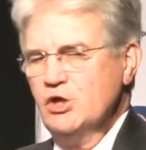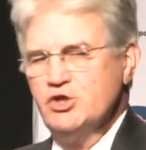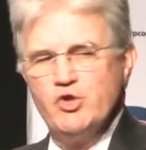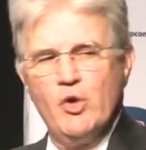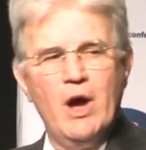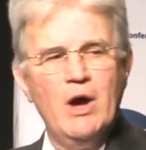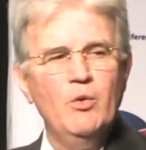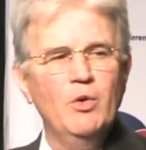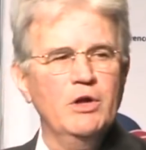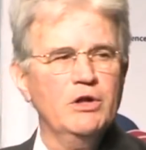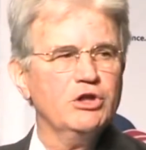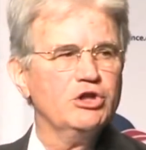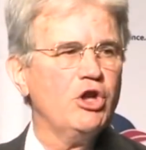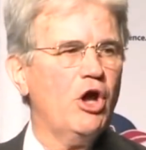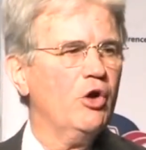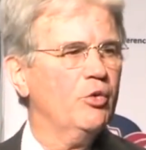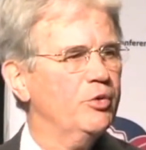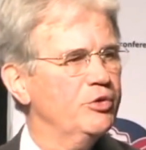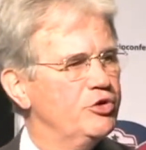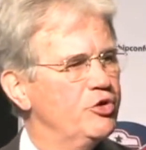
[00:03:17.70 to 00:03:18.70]
And so I wanted
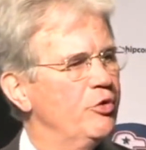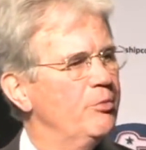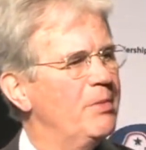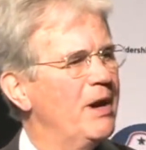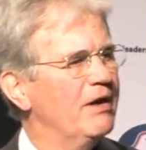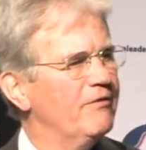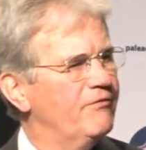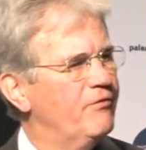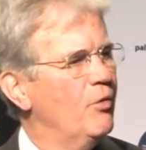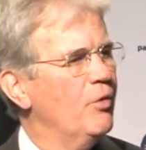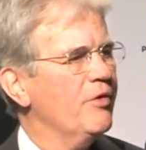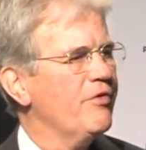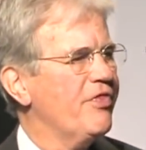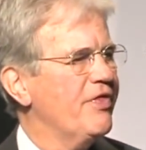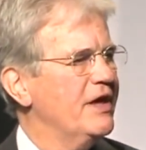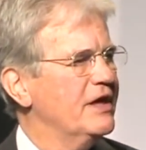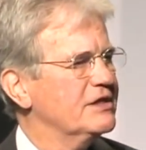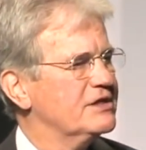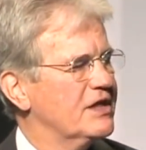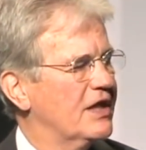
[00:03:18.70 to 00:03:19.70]
to talk with you about 4
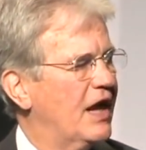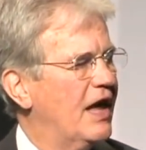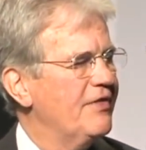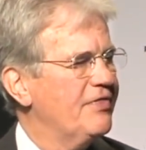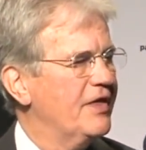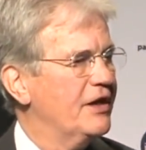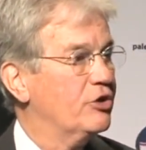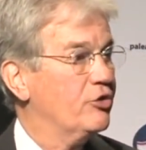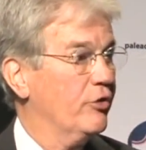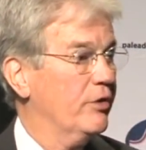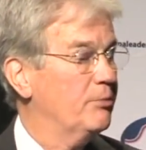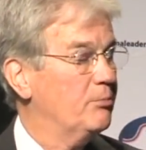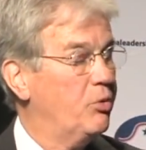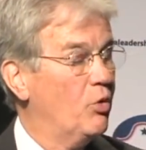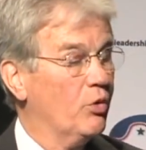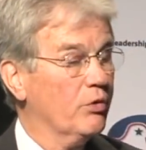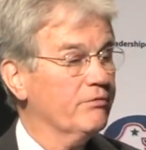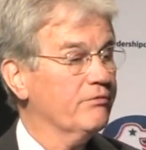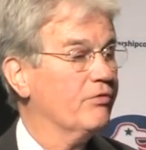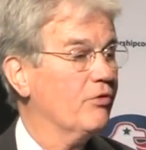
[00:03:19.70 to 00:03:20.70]
things that I think are
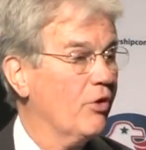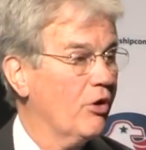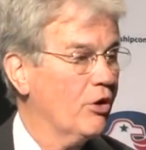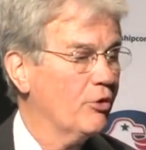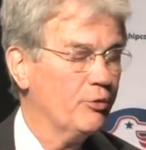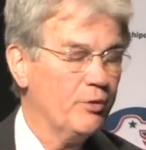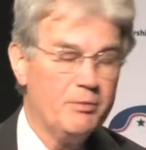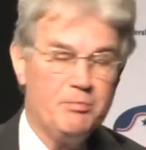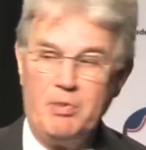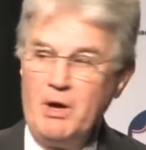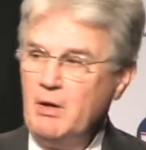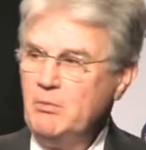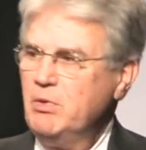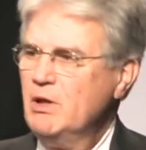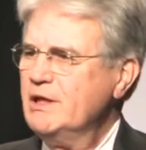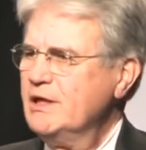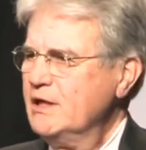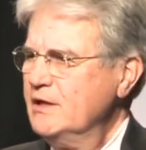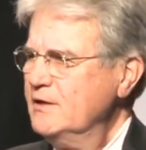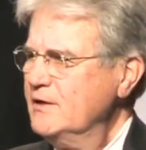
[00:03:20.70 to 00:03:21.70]
important for our
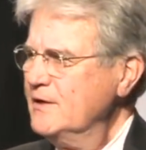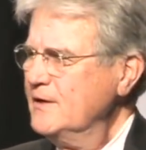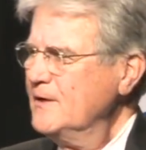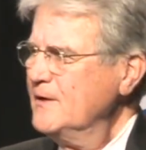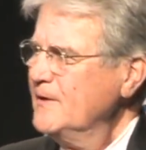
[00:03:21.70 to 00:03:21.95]
republic.